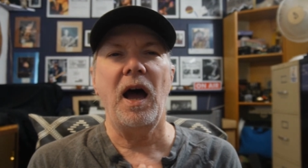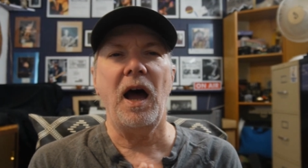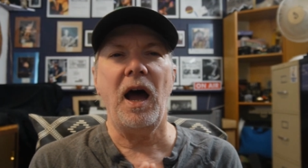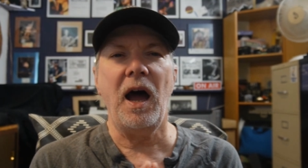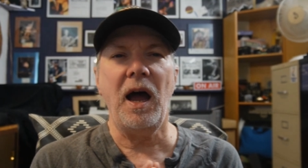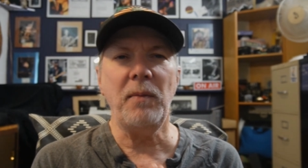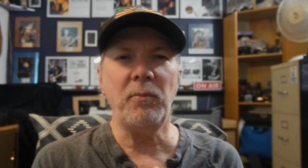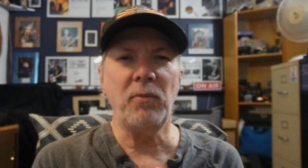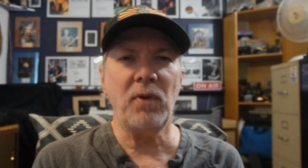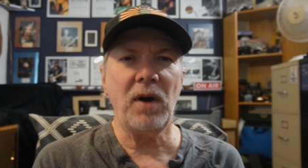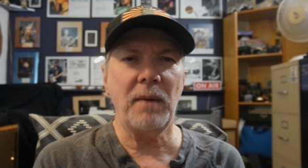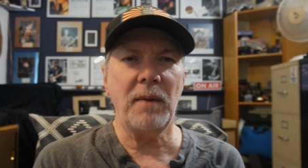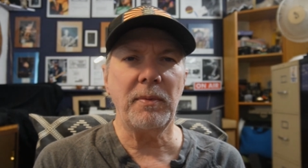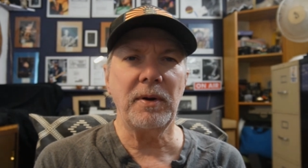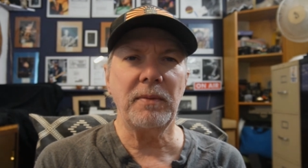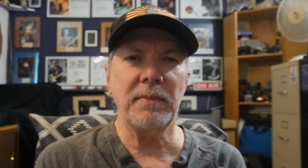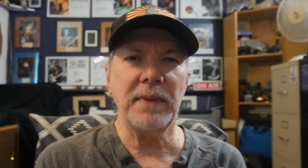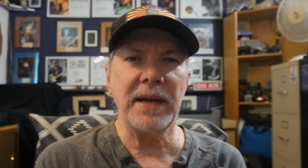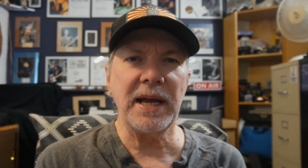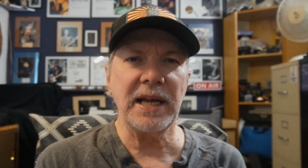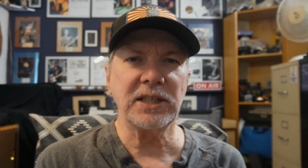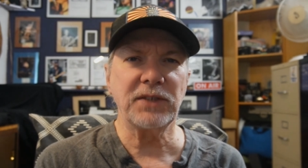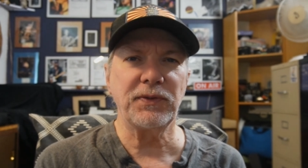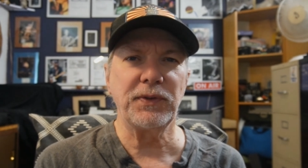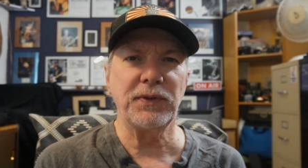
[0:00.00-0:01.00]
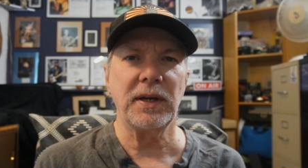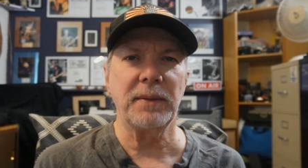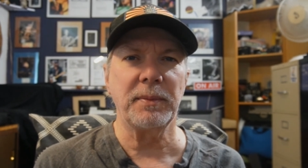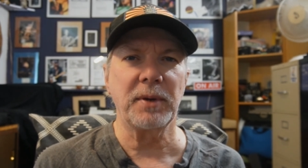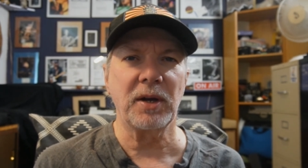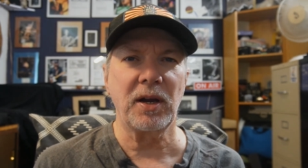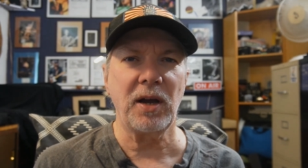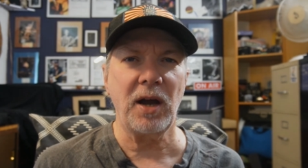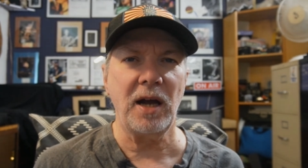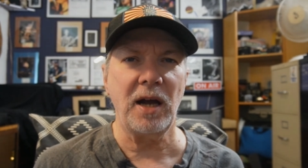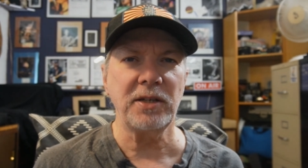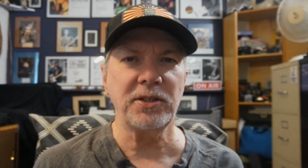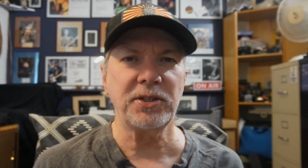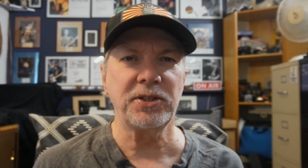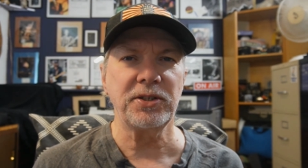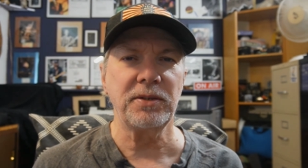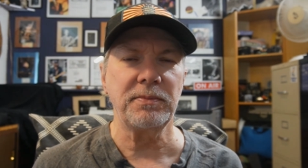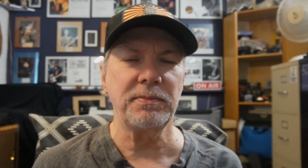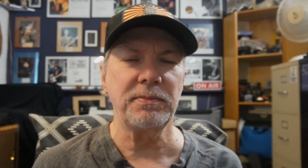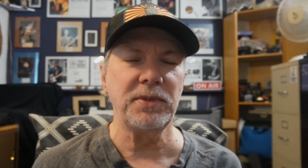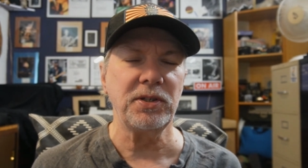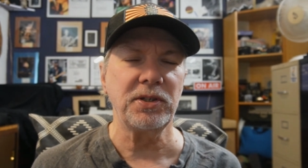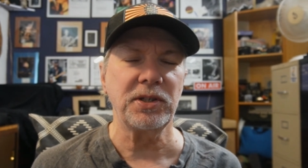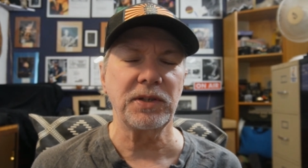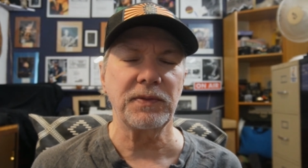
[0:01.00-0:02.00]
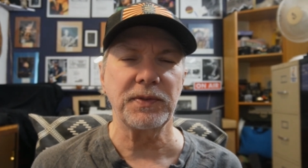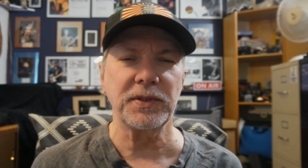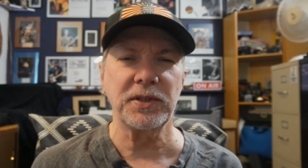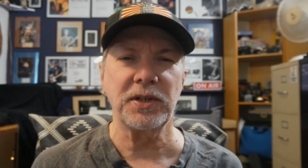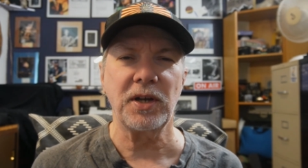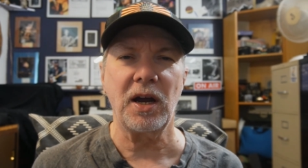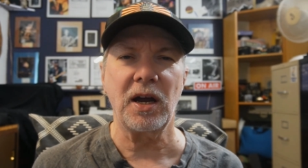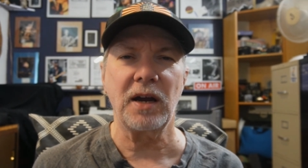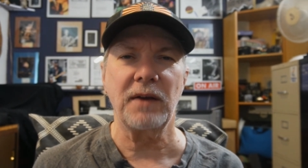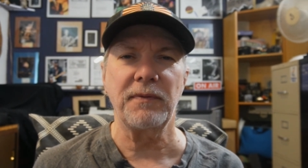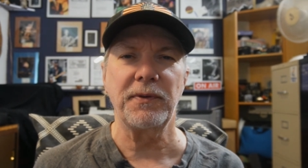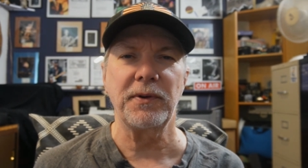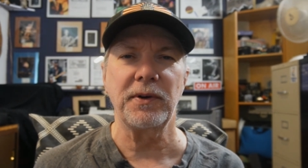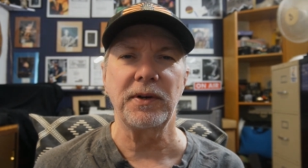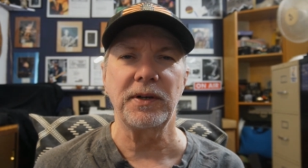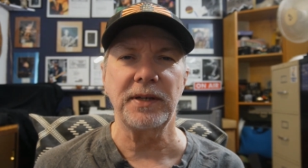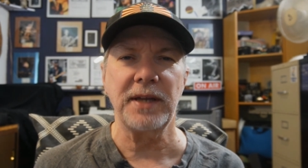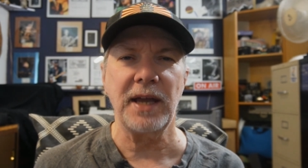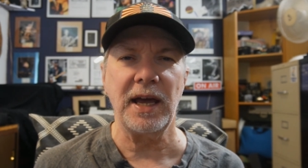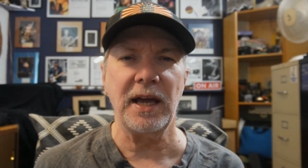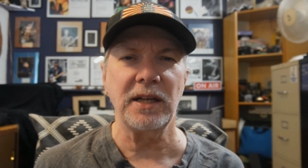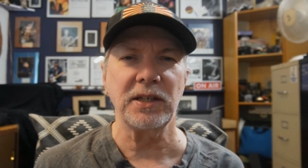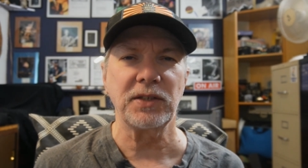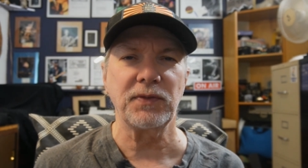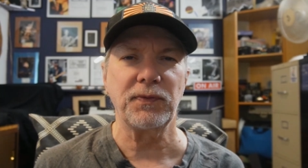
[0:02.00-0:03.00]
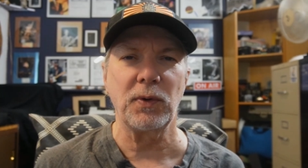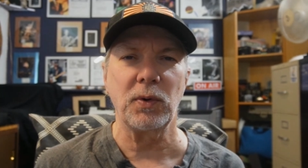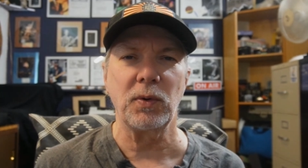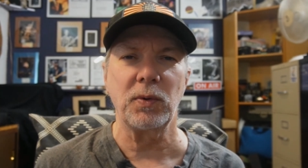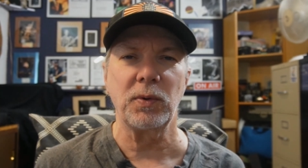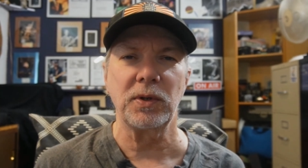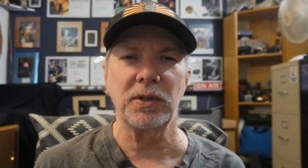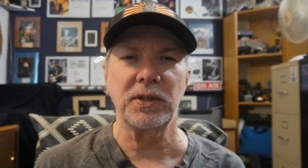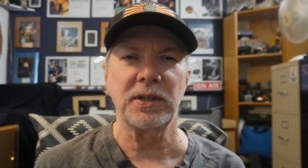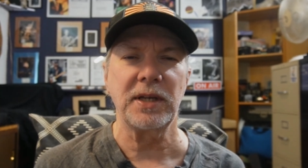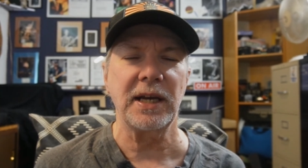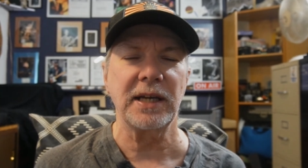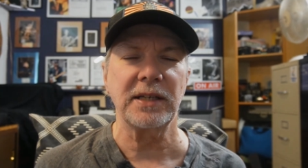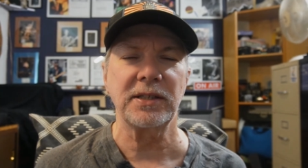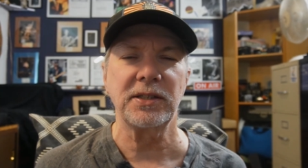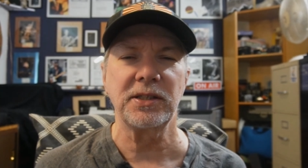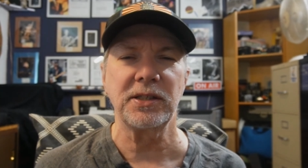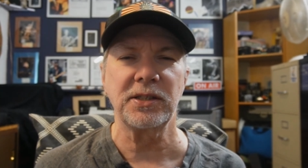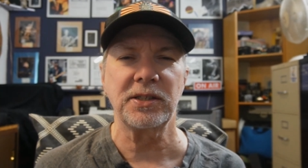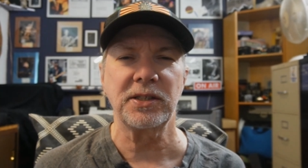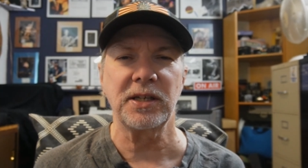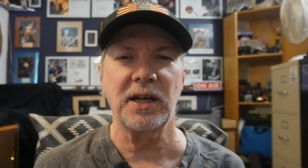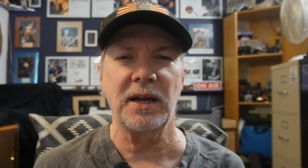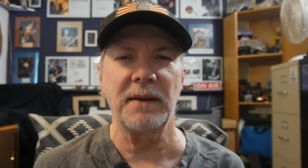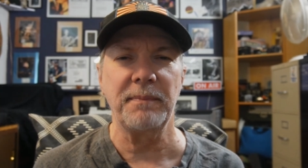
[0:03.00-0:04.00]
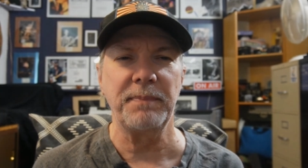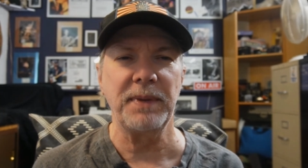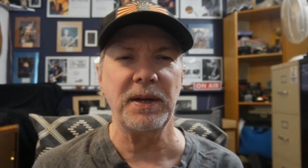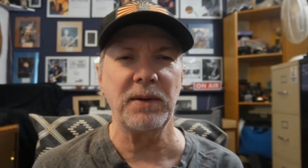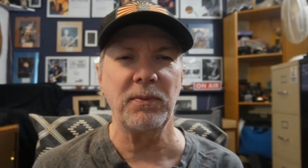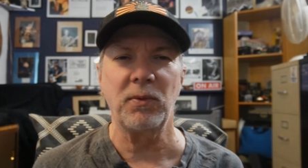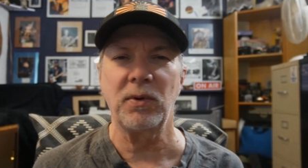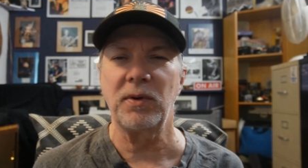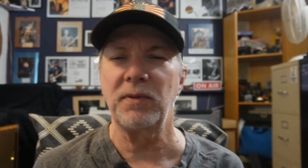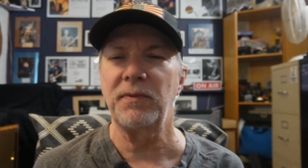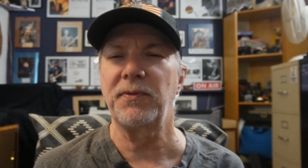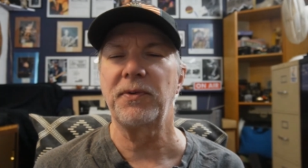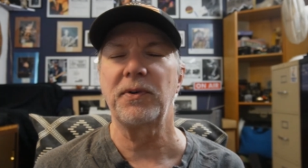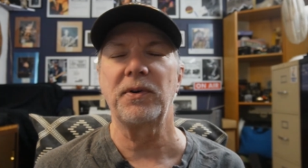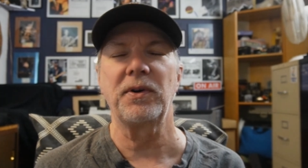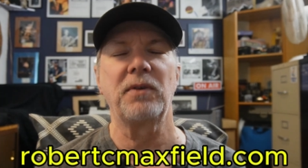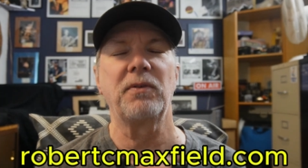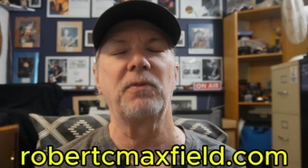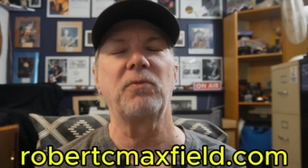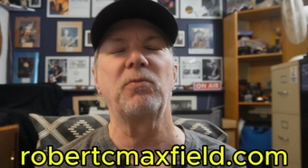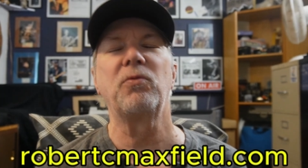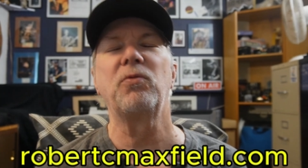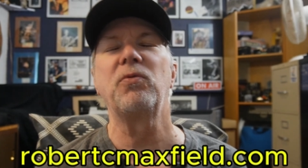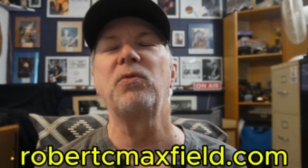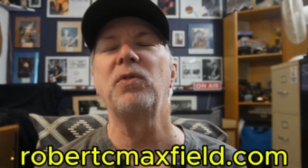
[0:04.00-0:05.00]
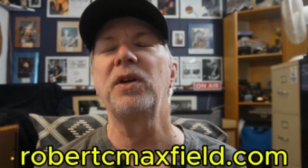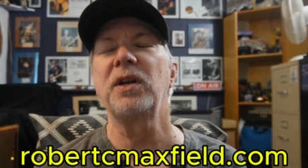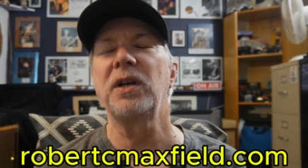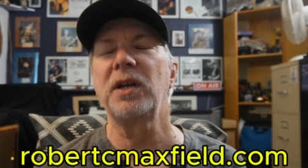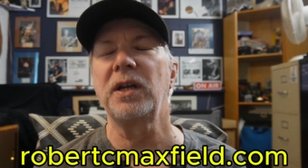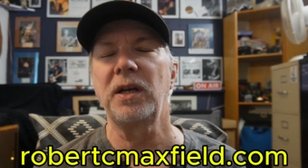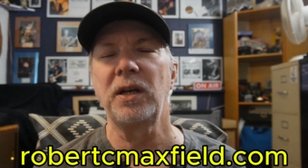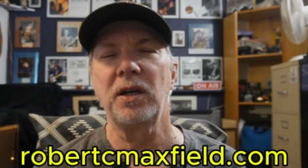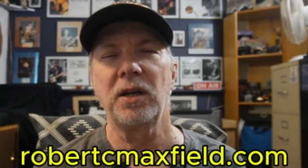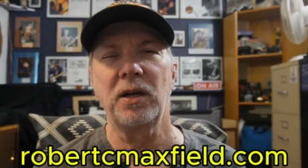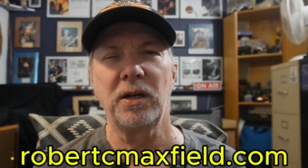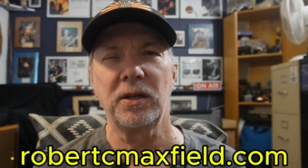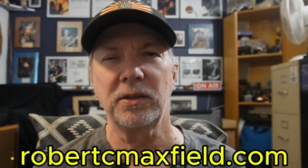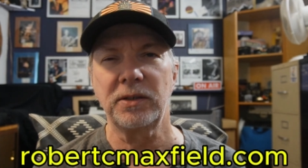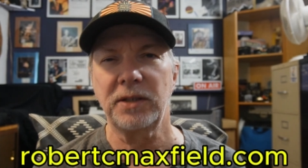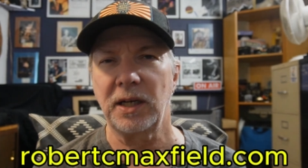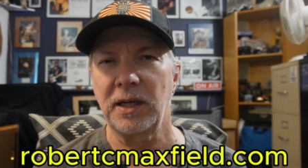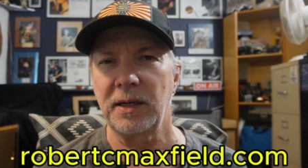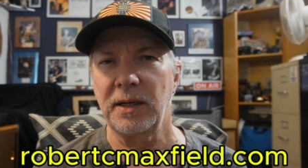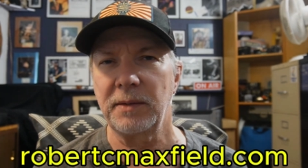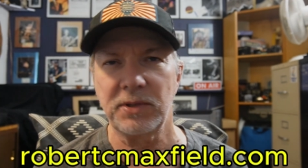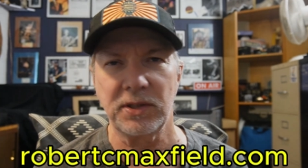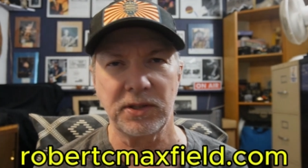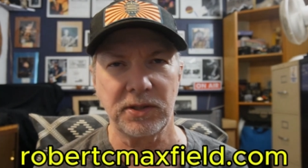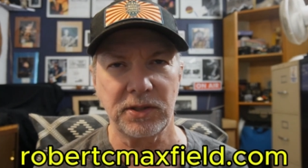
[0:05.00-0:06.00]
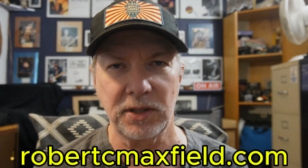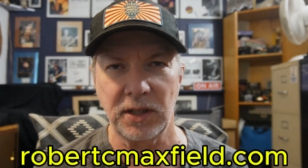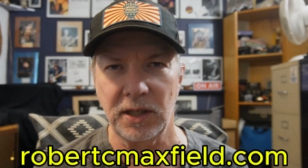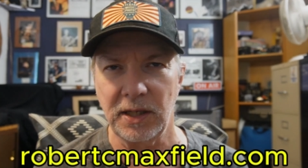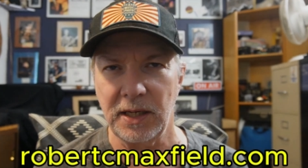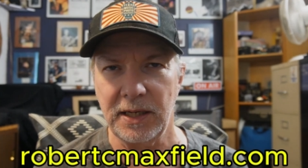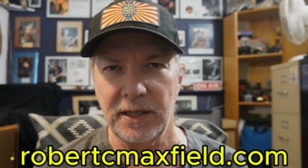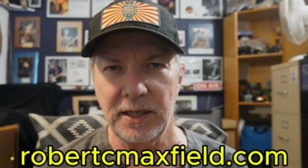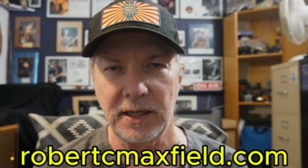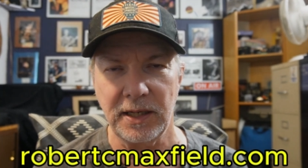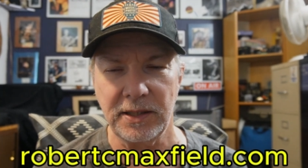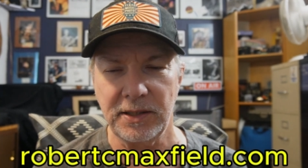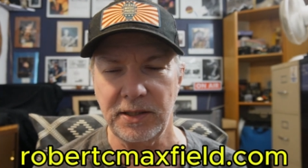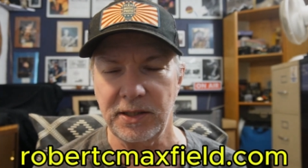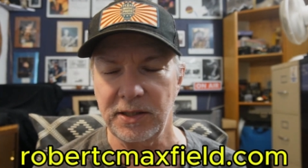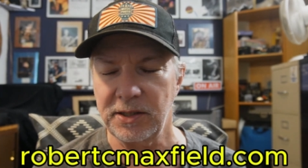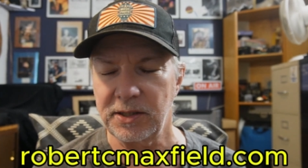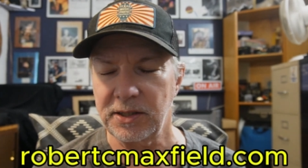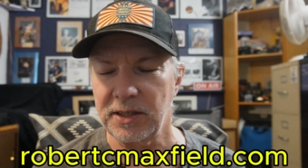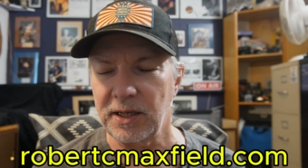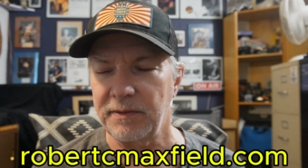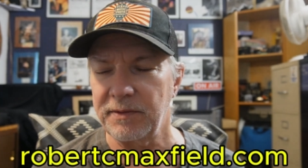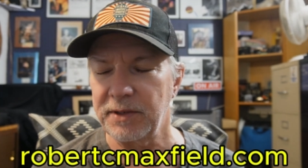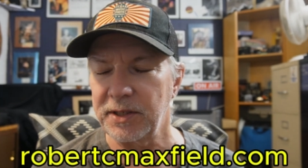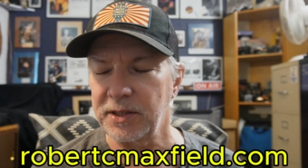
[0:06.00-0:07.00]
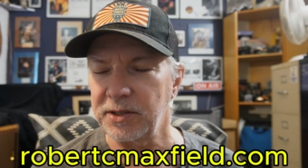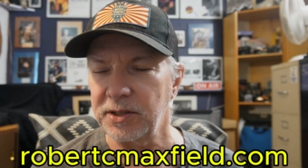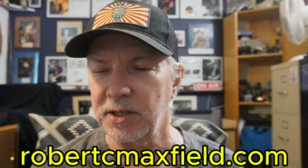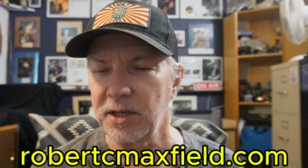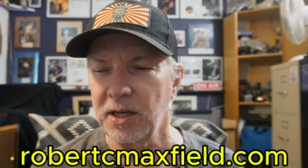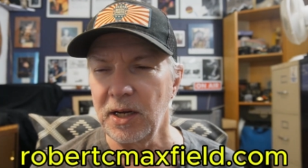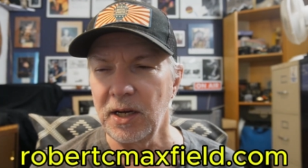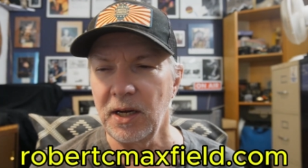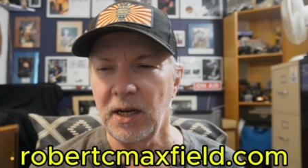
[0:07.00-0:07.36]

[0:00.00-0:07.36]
I'm Robert Maxfield. I'm a concert and music photographer in Dallas, Fort Worth, Texas, and I've been one for a really long time, since the late 1970s.